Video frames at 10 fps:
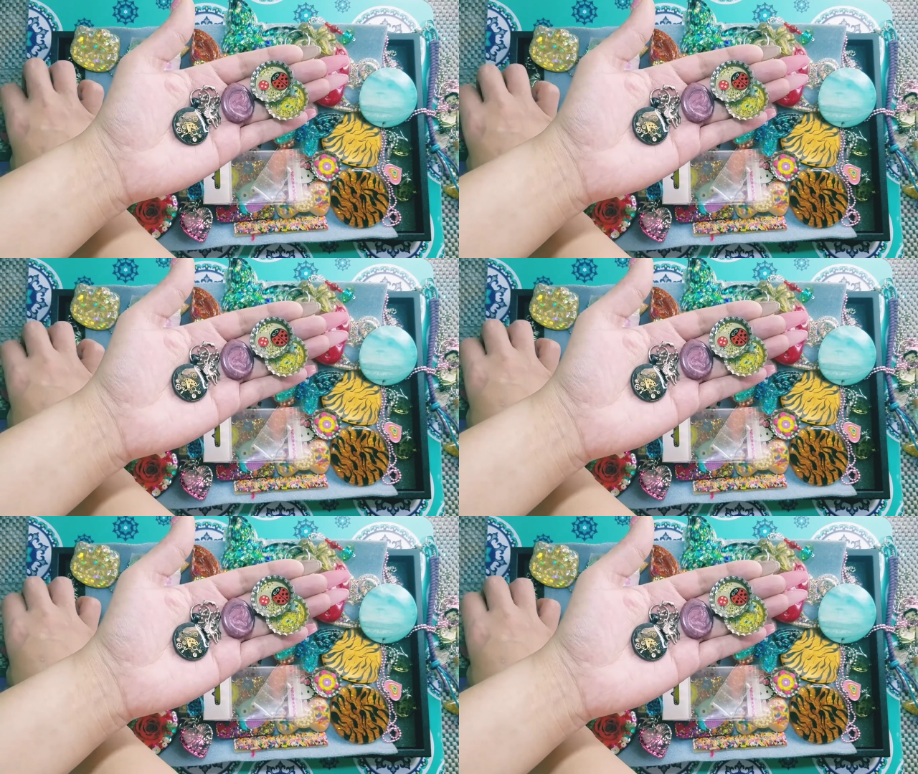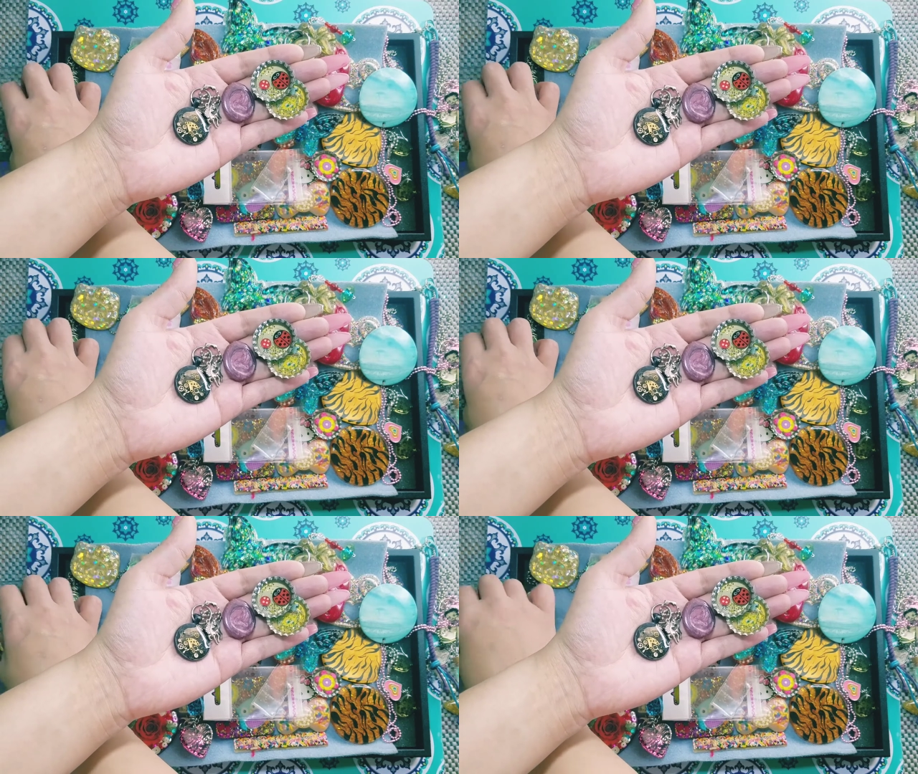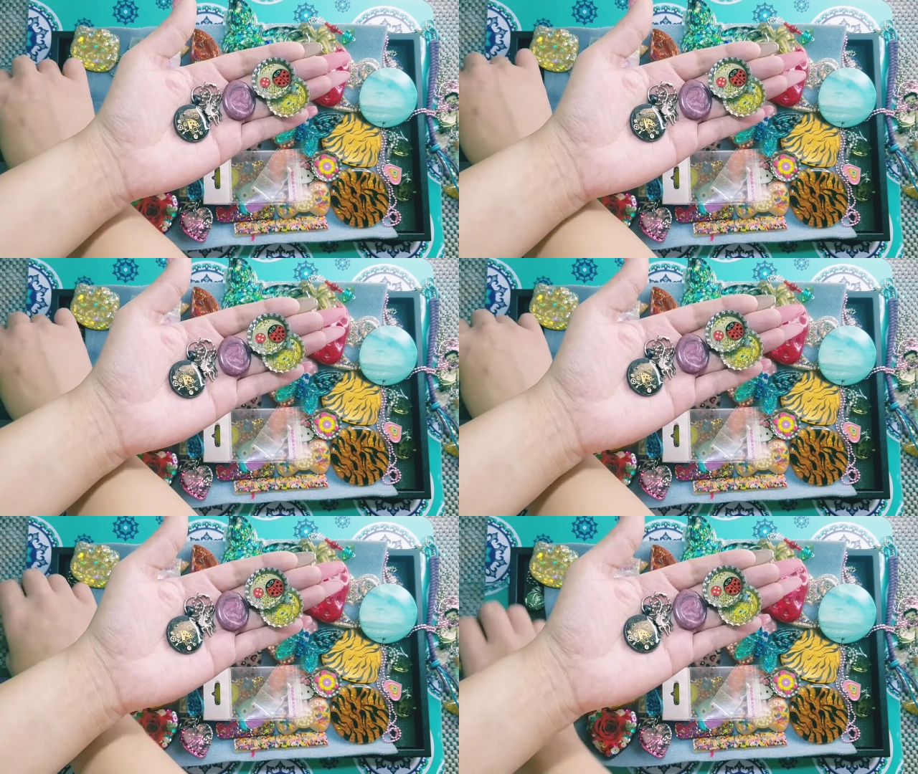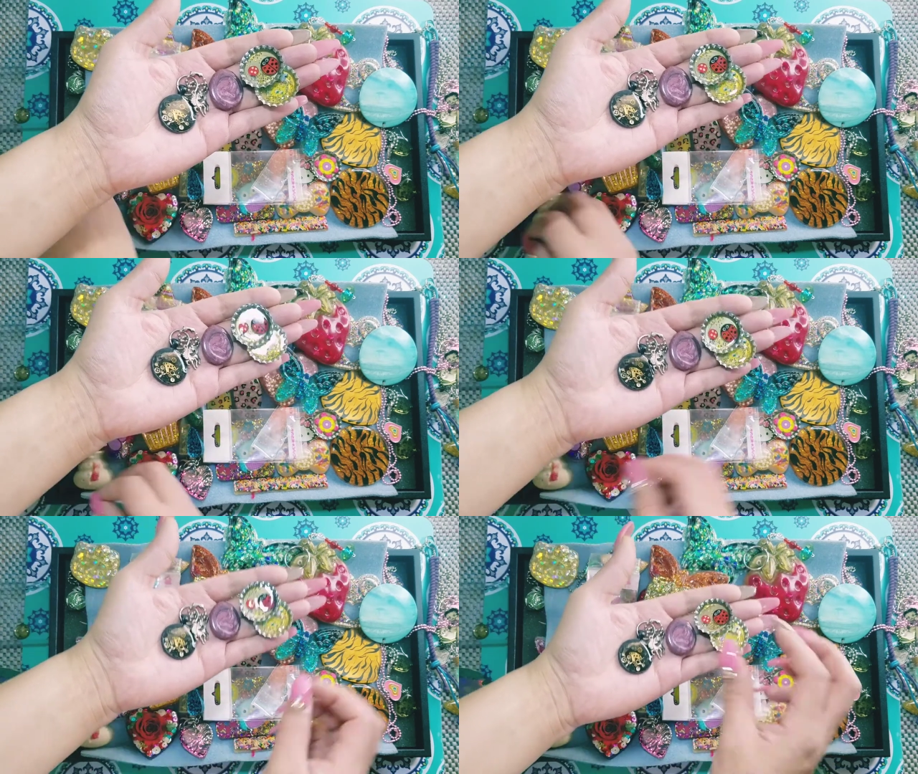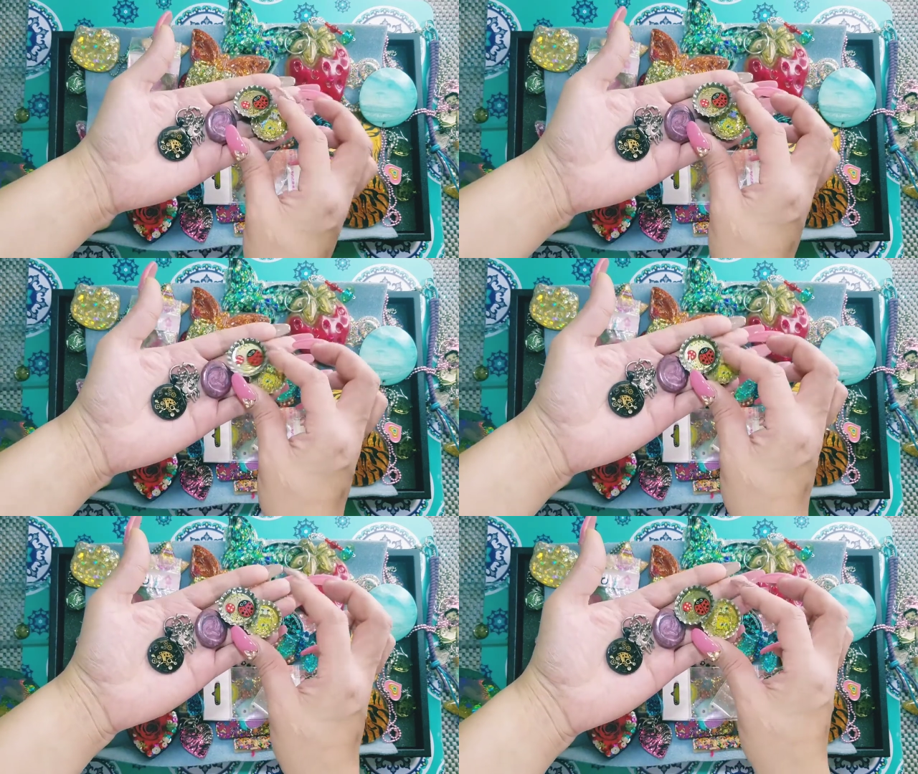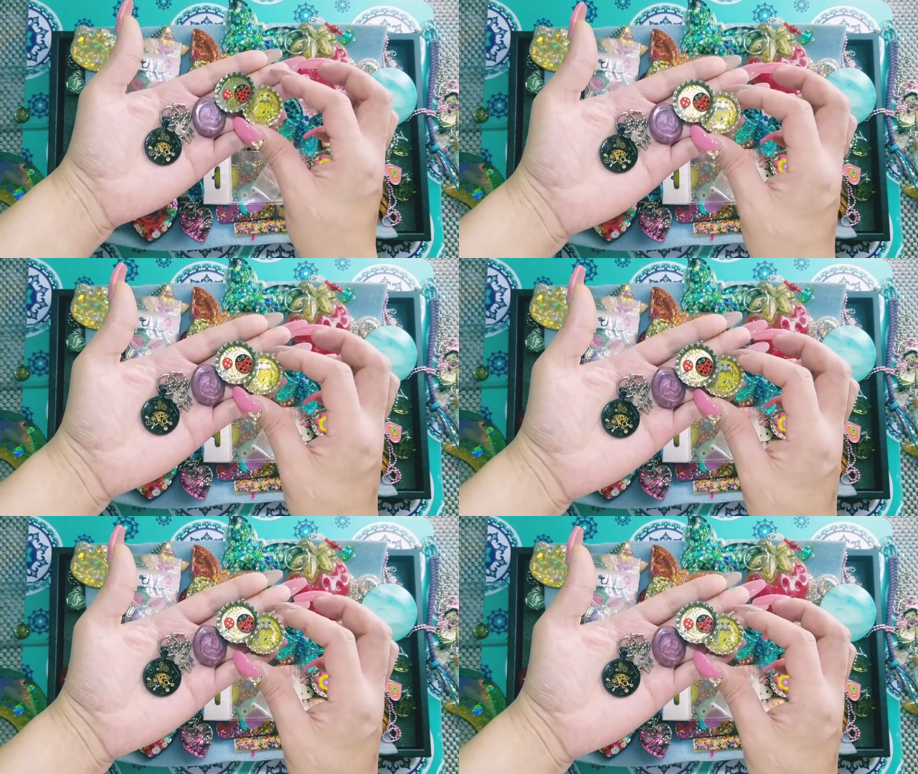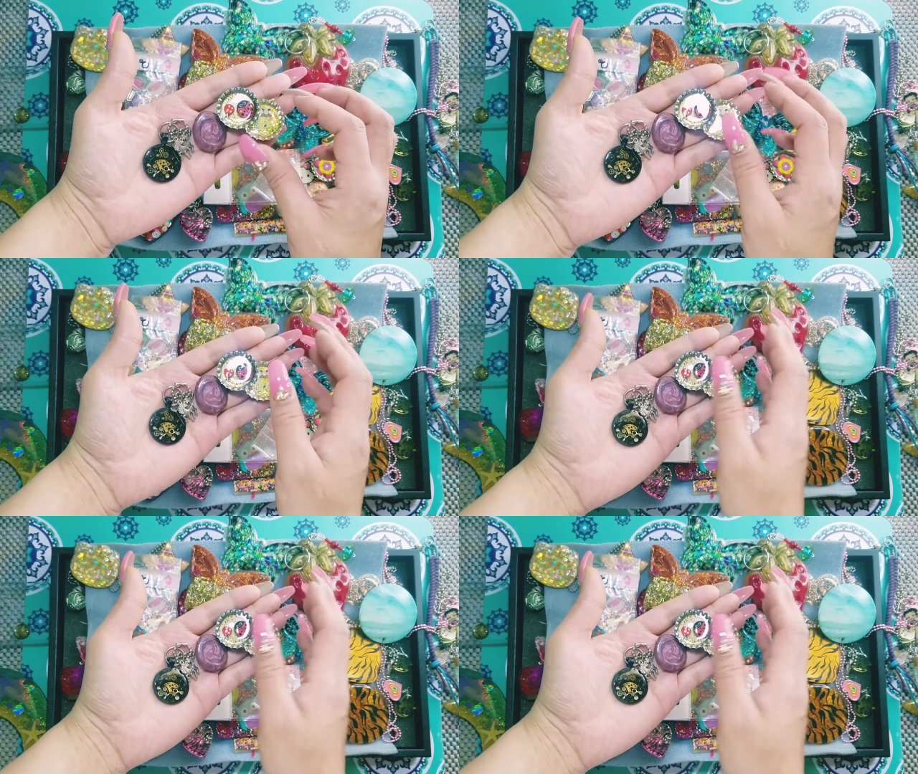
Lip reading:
No face is visible, so there are no lips to read.